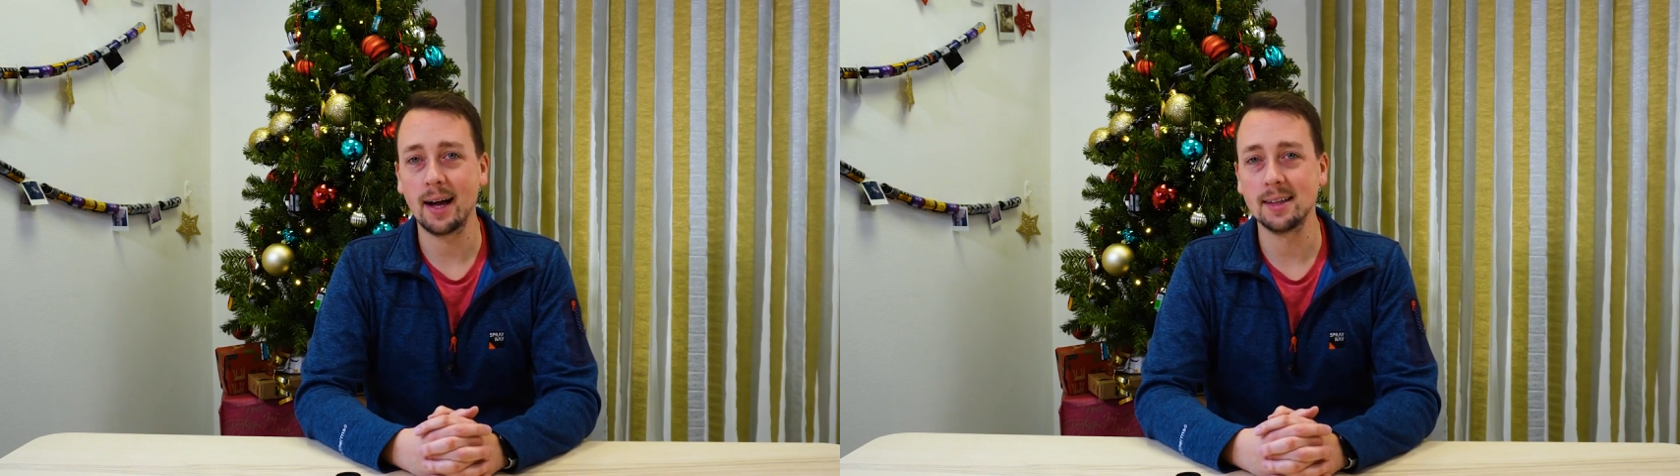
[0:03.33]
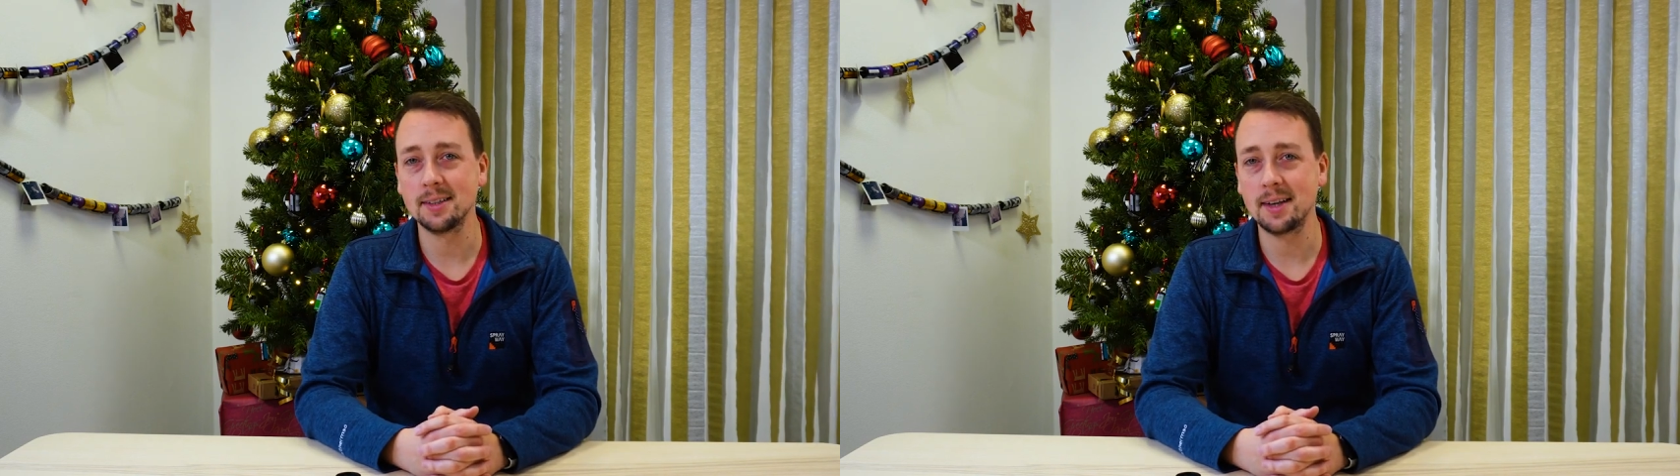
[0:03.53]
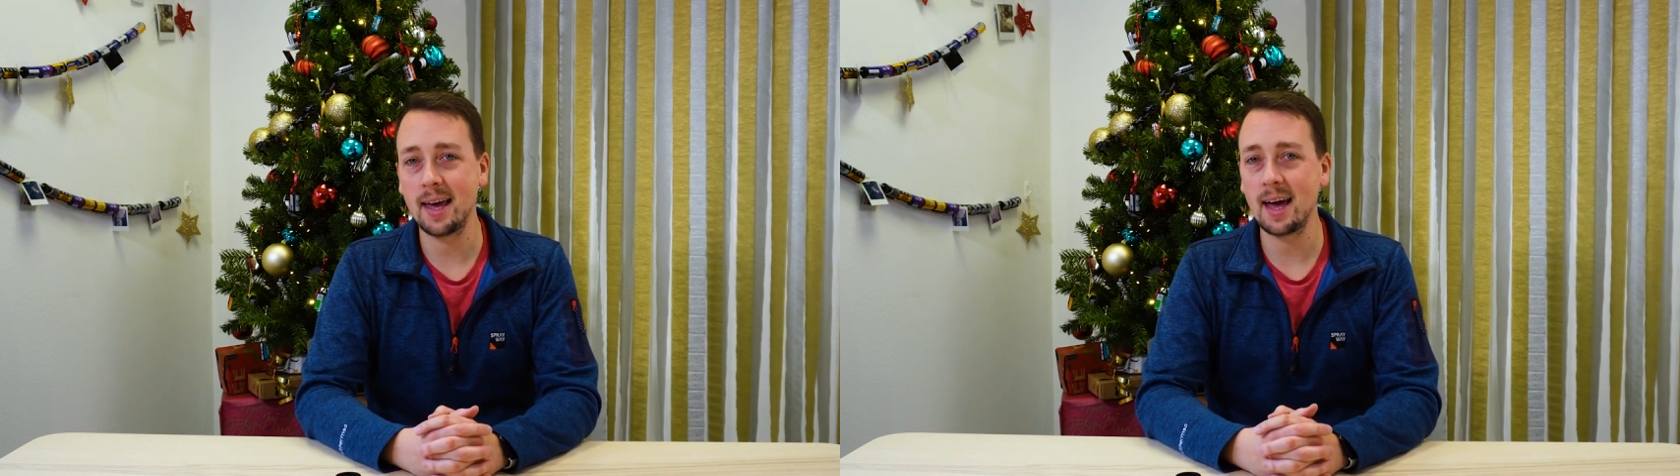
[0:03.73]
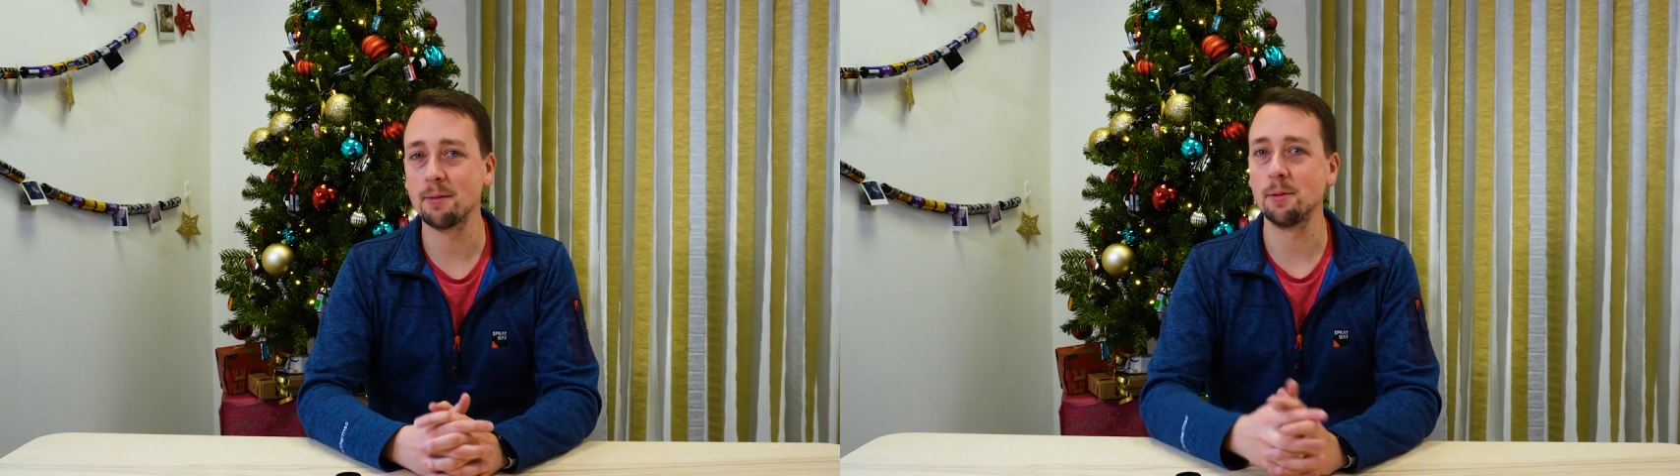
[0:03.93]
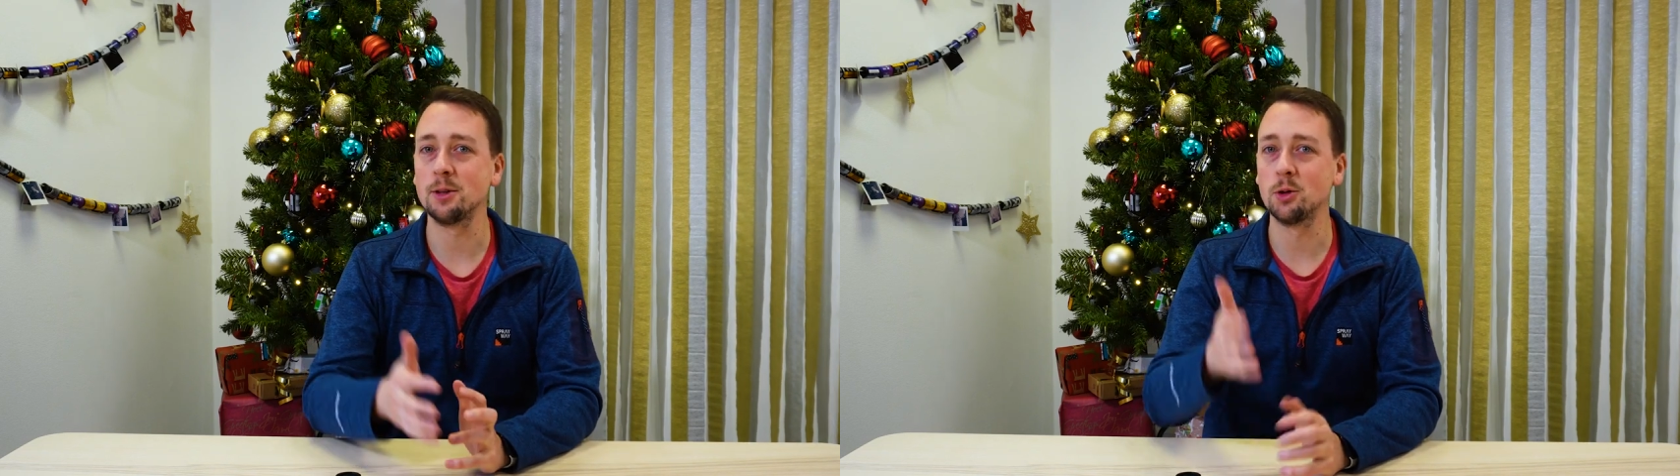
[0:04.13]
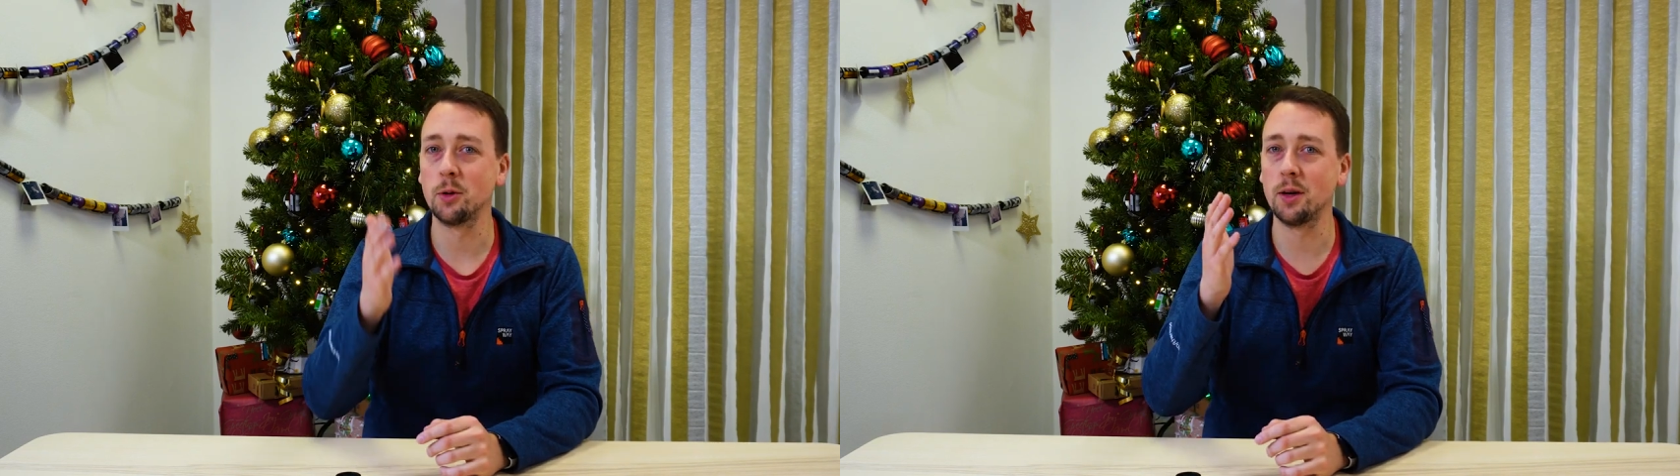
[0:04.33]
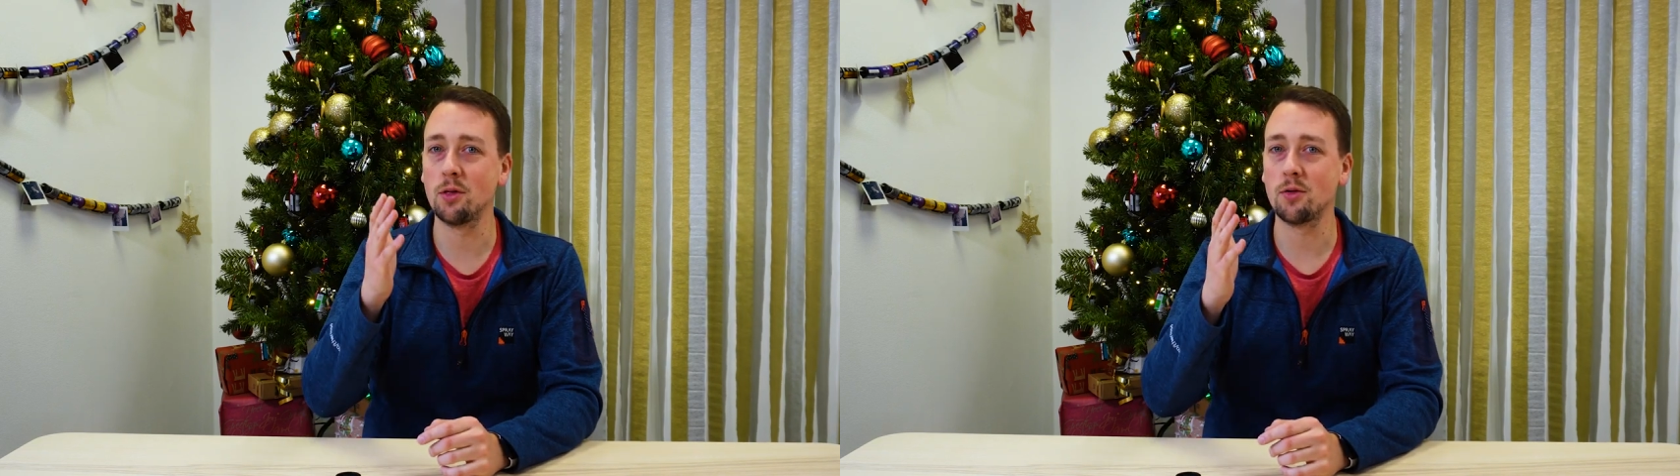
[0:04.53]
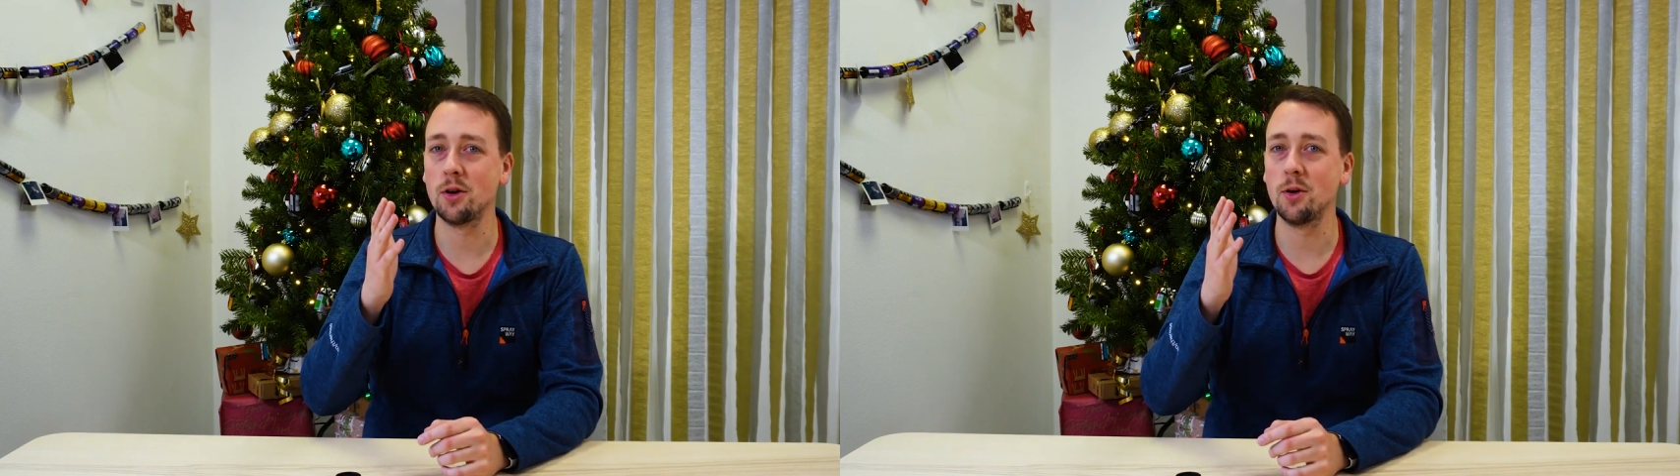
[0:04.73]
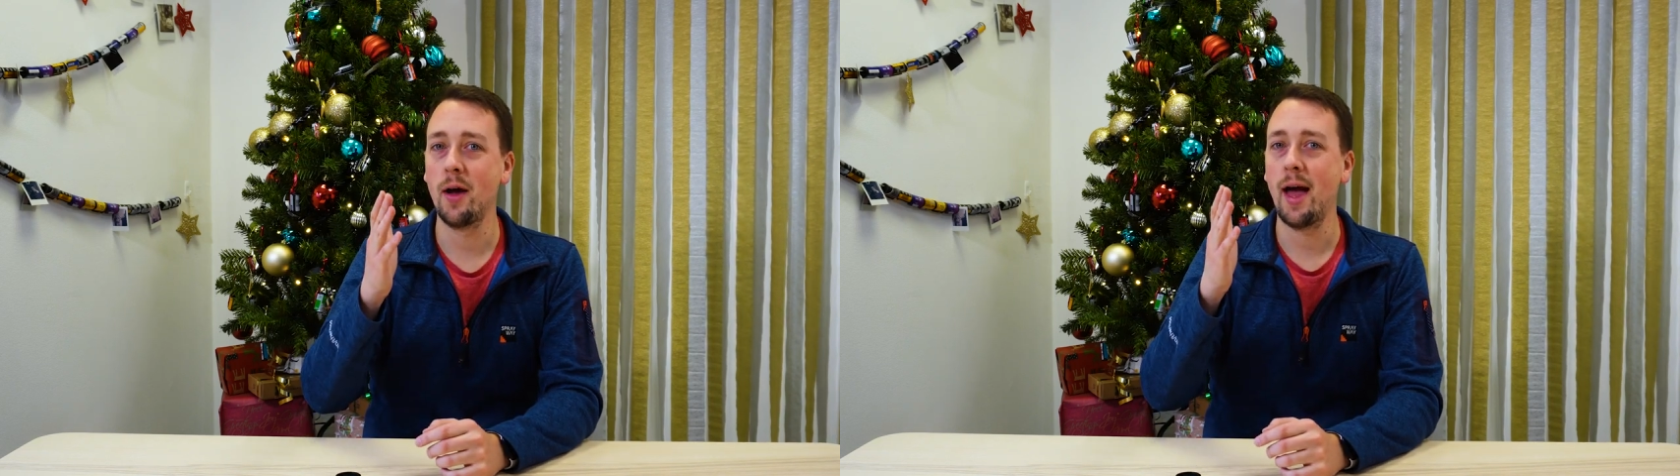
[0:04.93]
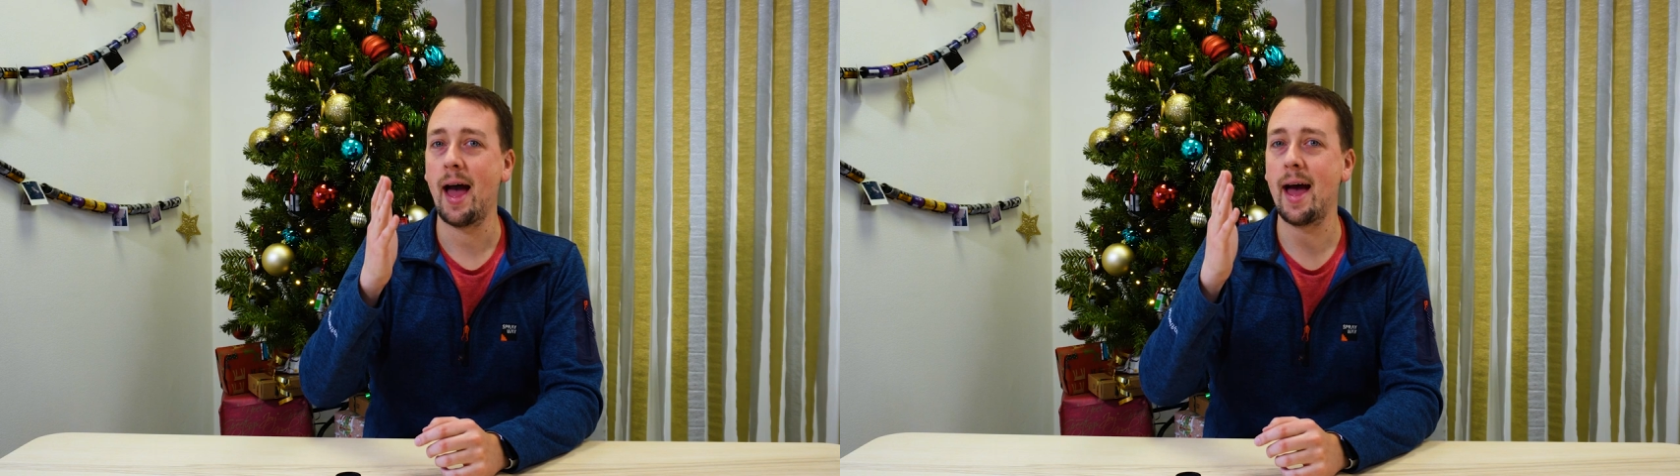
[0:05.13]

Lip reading: and today I'm going to be talking through